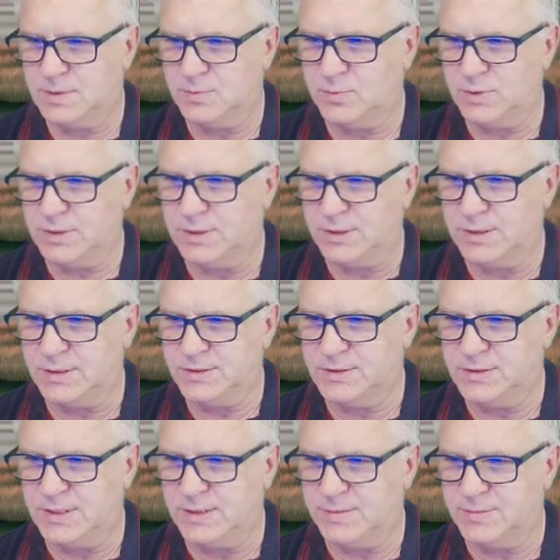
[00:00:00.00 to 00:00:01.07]
And we can
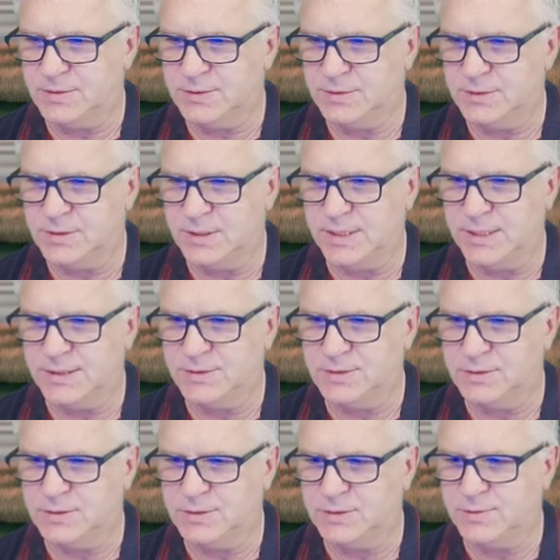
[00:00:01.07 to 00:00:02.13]
accept the
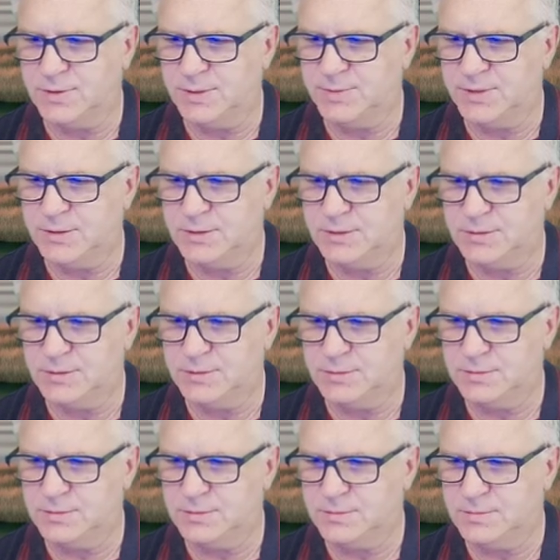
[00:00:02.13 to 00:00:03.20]
license agreement.
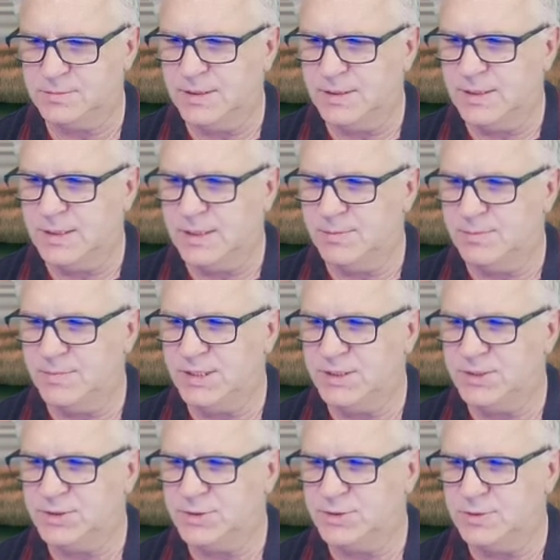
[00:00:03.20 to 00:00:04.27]
And make
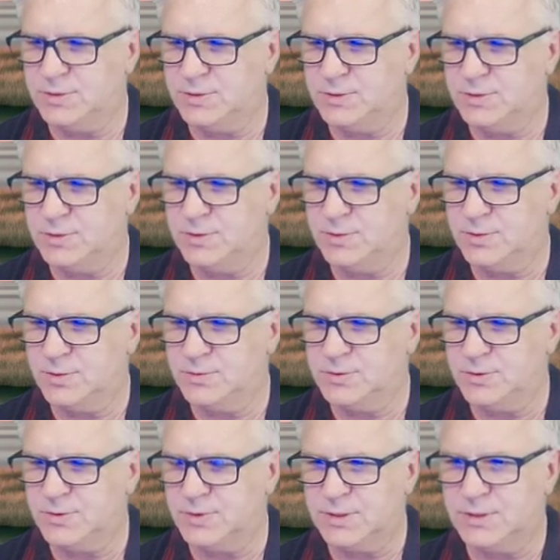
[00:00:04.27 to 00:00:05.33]
sure you go
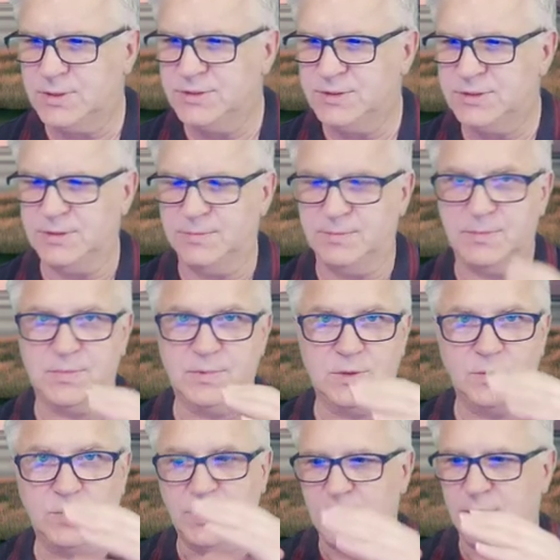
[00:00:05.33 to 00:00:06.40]
to the custom,
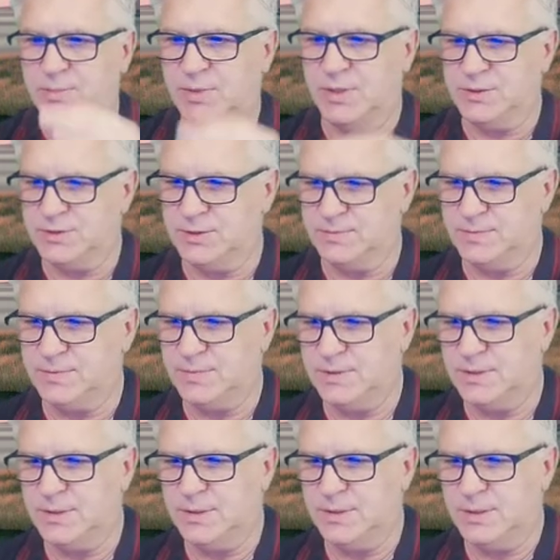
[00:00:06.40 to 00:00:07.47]
the one at the bottom,
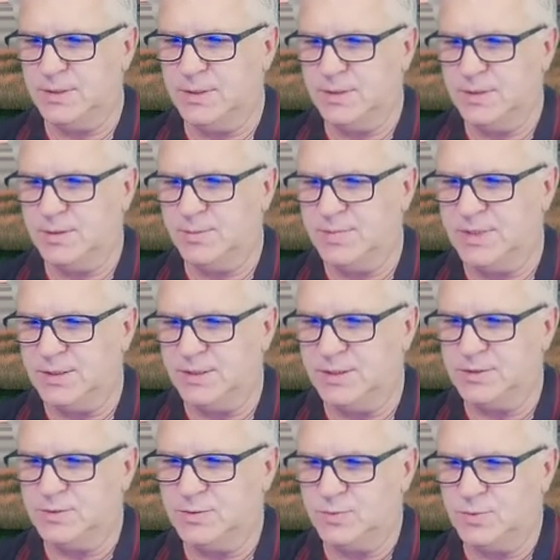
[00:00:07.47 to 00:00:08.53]

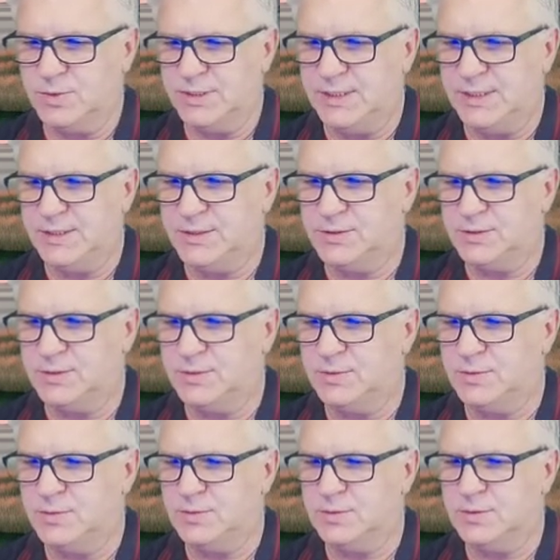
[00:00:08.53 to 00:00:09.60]
because we need
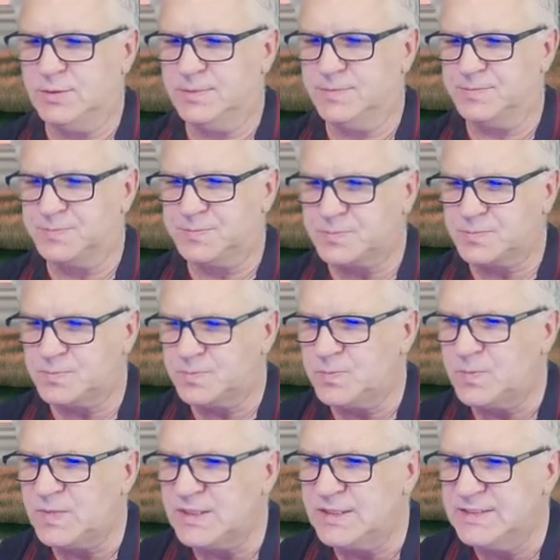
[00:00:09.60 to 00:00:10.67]
to
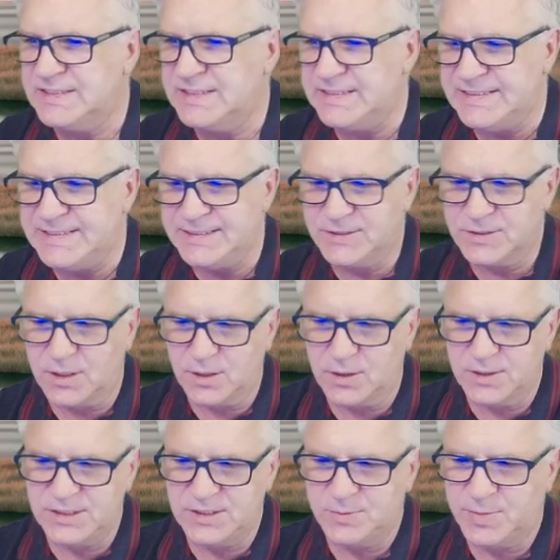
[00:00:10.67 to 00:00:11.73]
delete
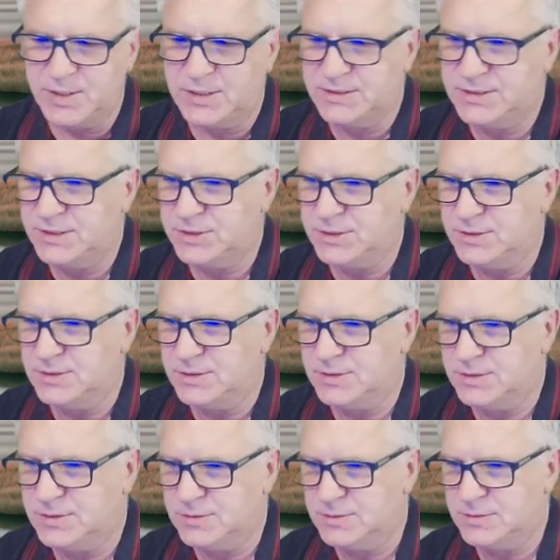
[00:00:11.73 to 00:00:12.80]
all these
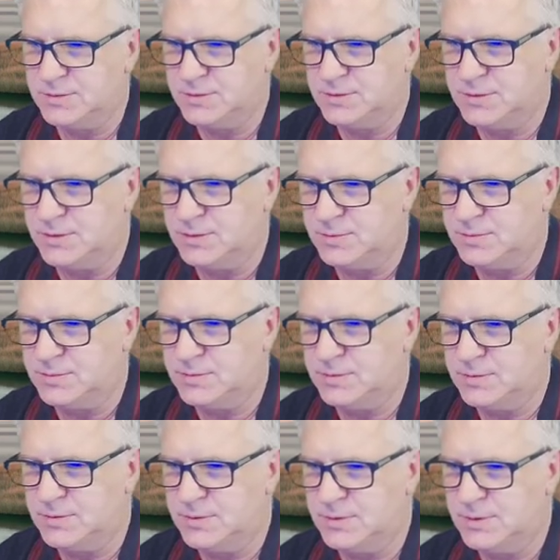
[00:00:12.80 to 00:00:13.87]
partitions. So
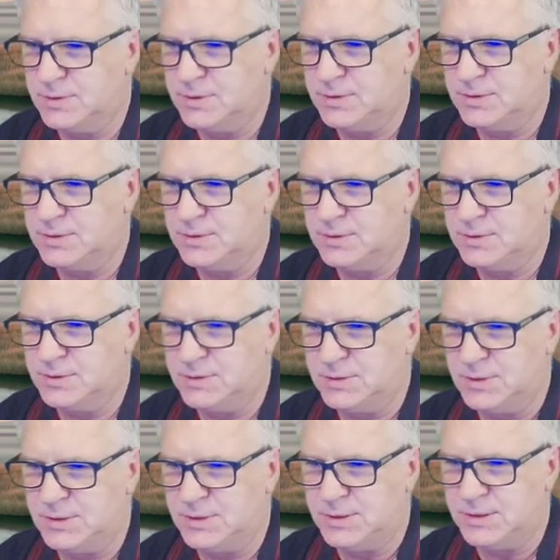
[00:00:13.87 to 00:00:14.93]

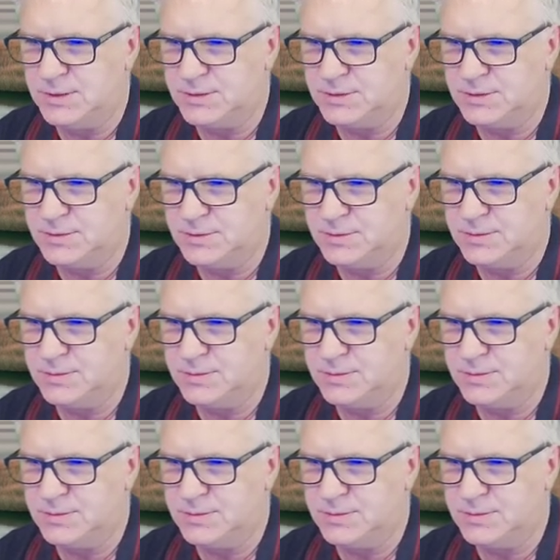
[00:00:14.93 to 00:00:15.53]
delete.